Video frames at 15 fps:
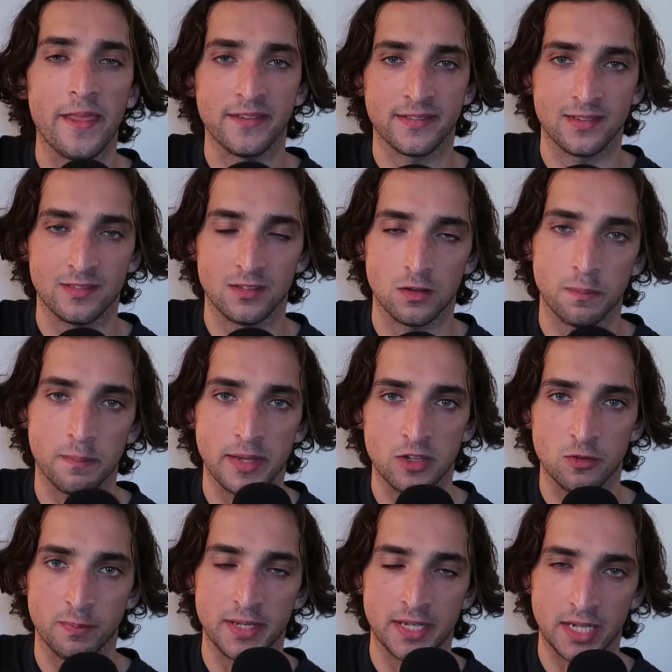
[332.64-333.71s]
the system
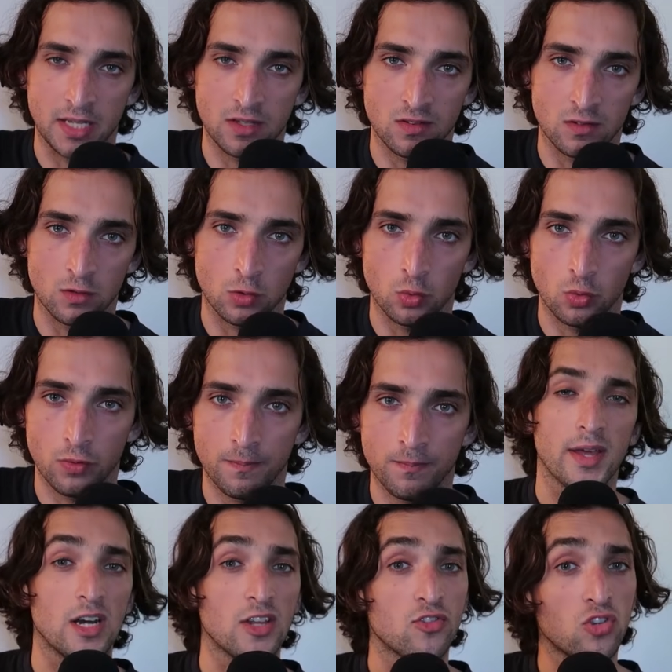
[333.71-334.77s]
is being installed.
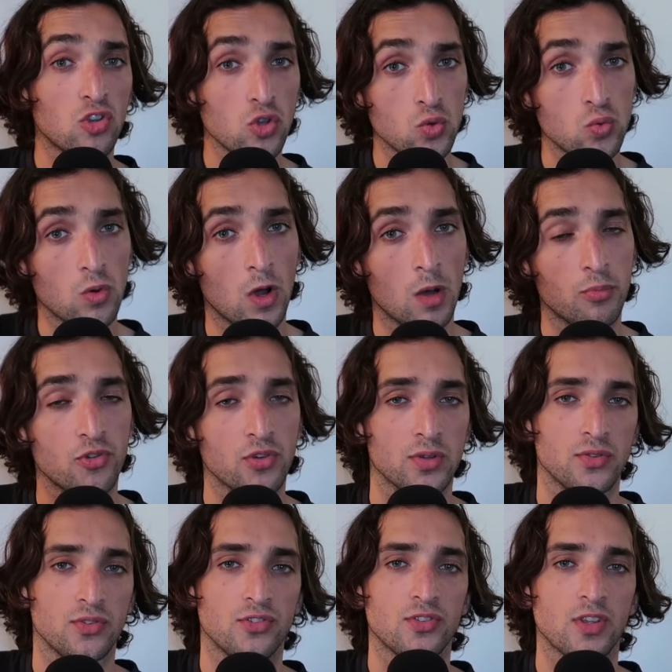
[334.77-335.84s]
There are two
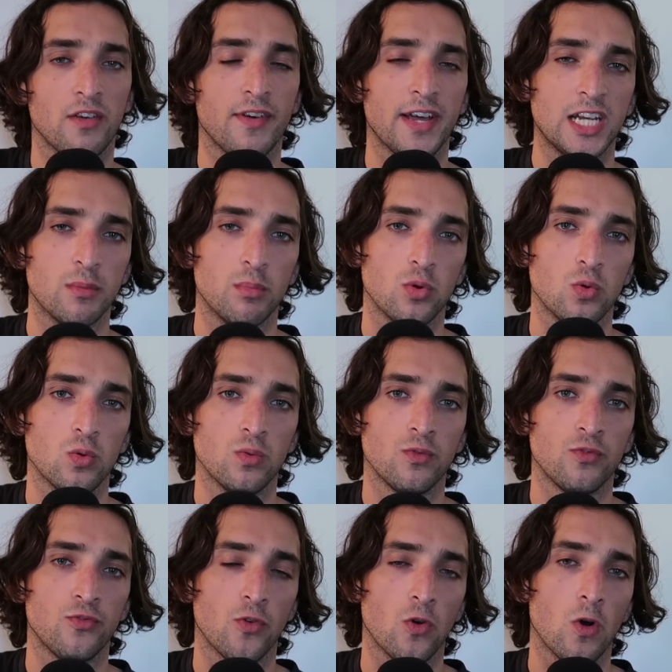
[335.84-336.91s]
options available
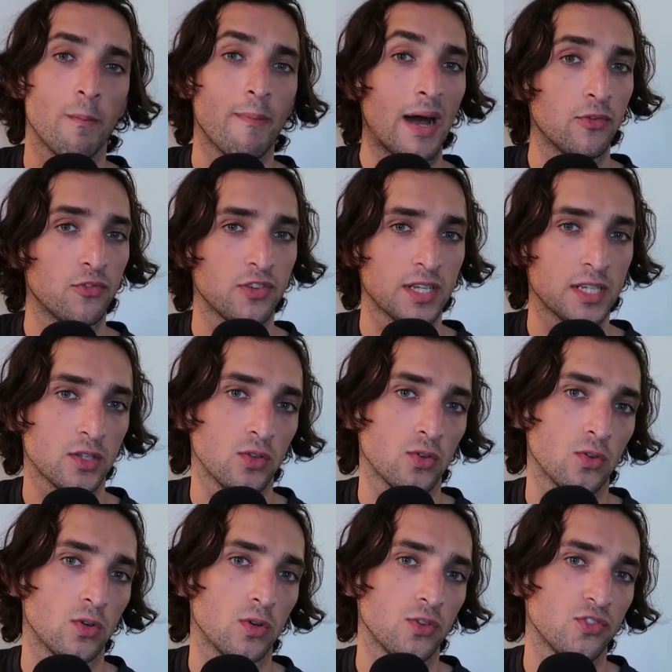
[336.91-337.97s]
for mounting
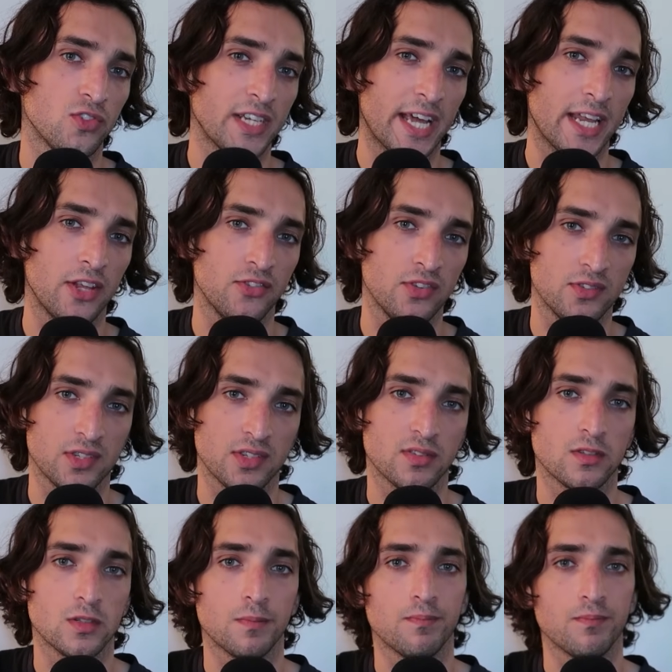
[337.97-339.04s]
your SigEnergy
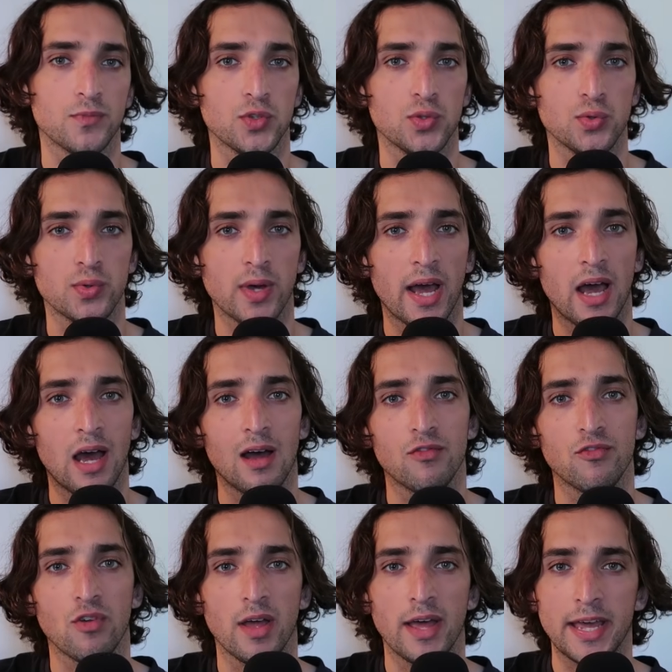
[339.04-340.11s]
system. You
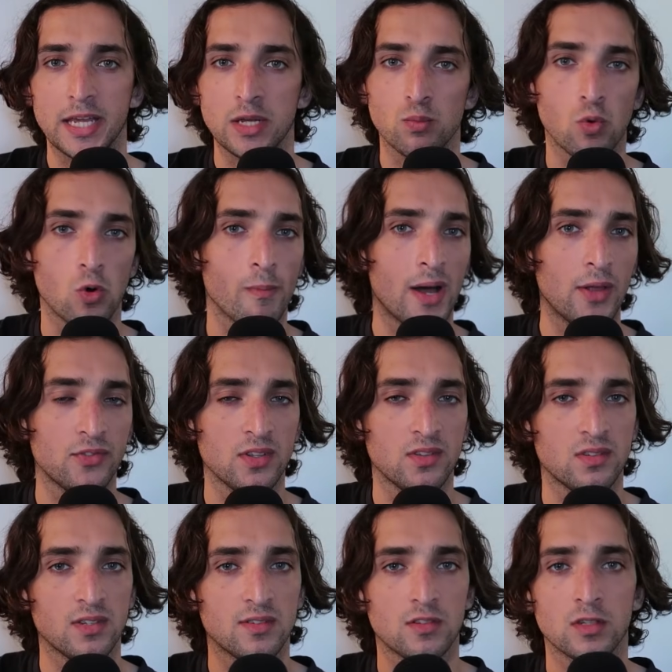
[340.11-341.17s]
have a
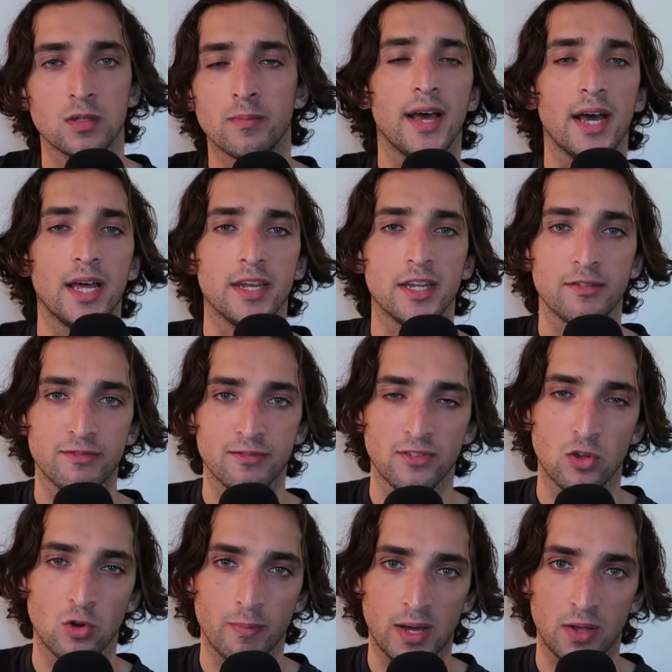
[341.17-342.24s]
wall-mounted system and a
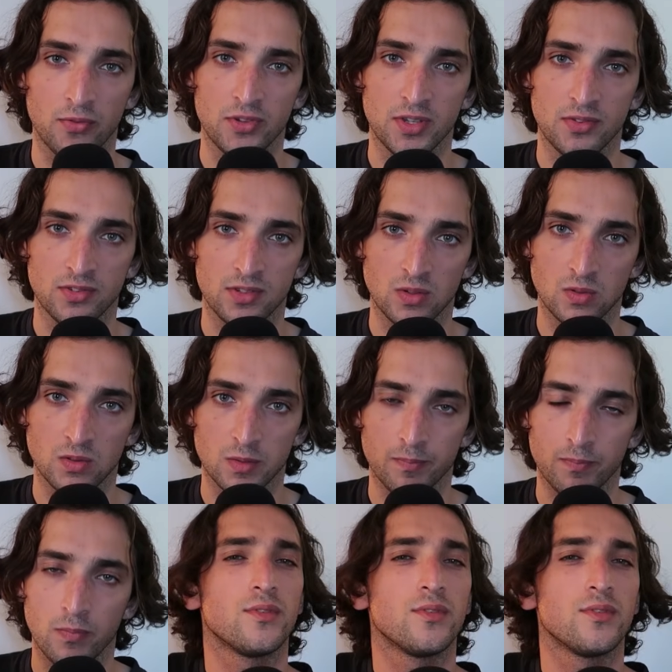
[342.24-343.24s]
floor-mounted system.